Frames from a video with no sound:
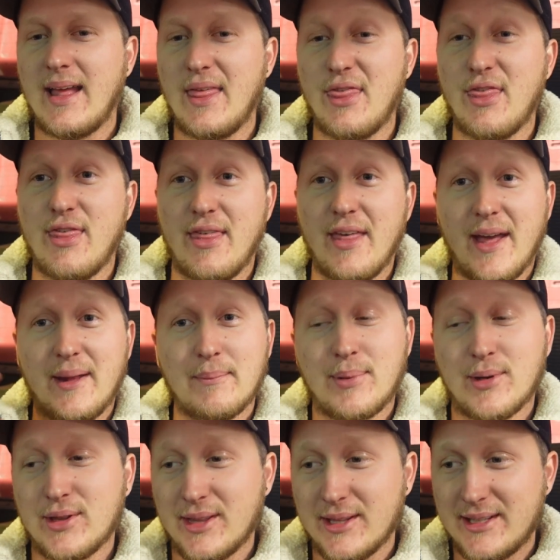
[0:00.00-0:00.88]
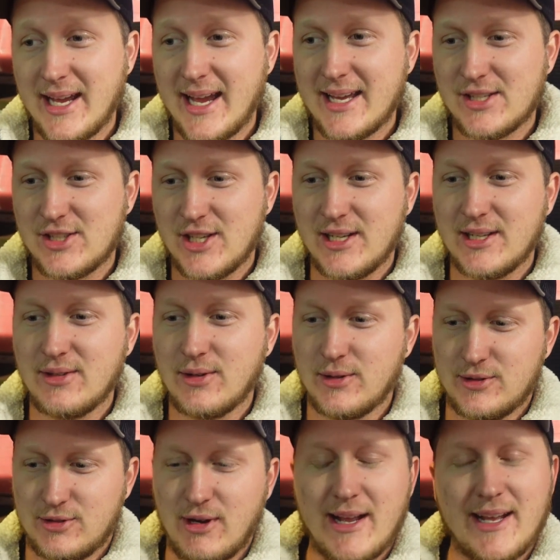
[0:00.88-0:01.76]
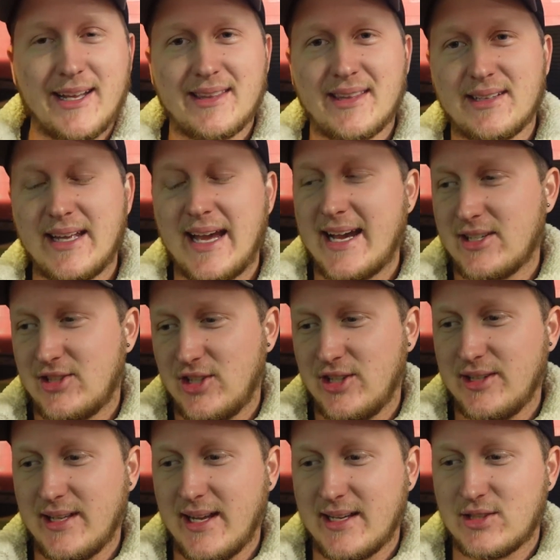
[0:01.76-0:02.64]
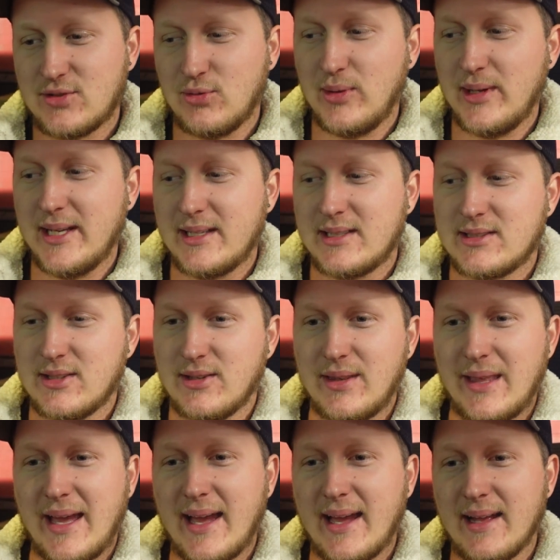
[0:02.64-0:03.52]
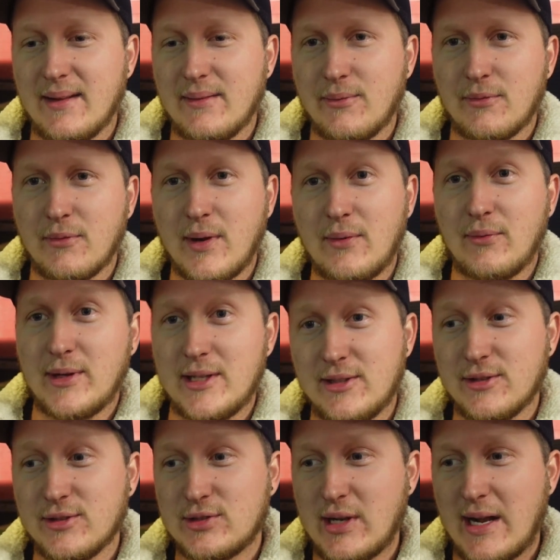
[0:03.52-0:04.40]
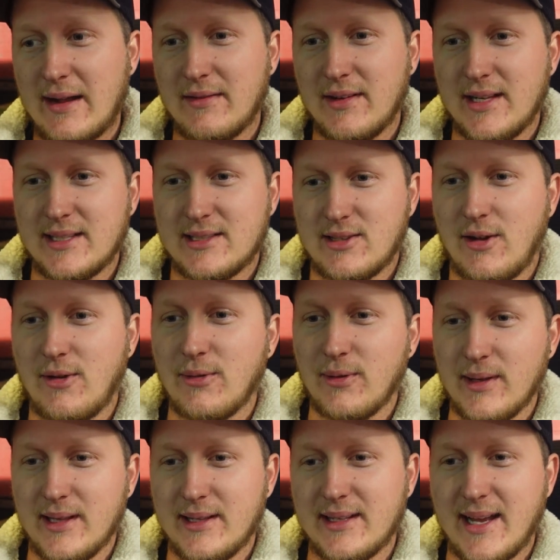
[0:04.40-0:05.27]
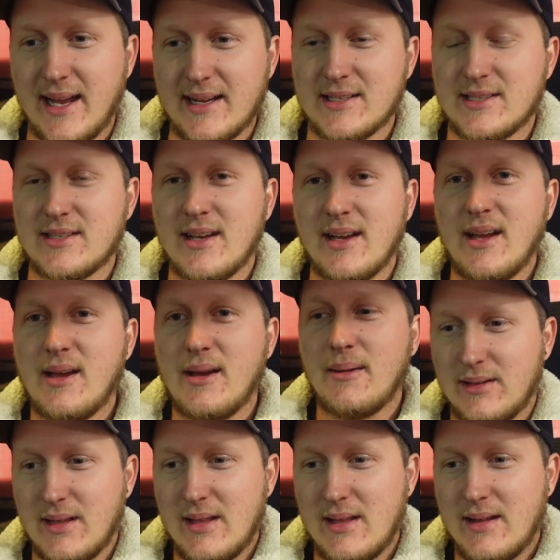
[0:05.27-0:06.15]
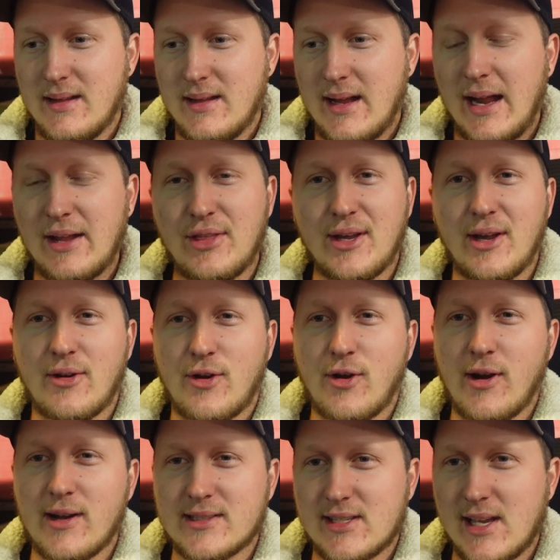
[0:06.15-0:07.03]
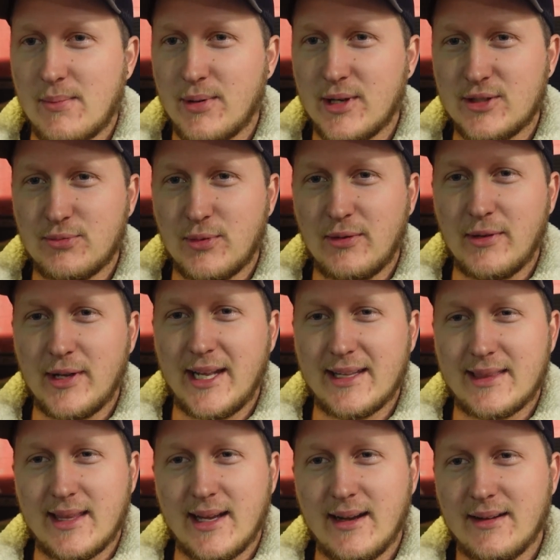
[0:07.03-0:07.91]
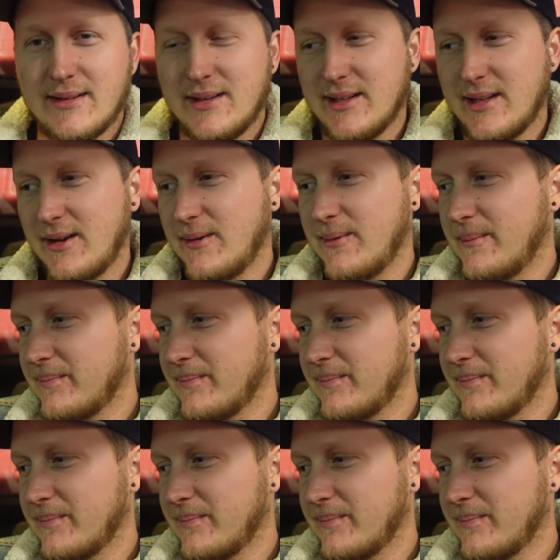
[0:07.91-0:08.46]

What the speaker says: and then put the dash in, or try and get the dash in next week so that when we do drive it, it's all really nice. I think I'll cross that bridge when we get there, you know.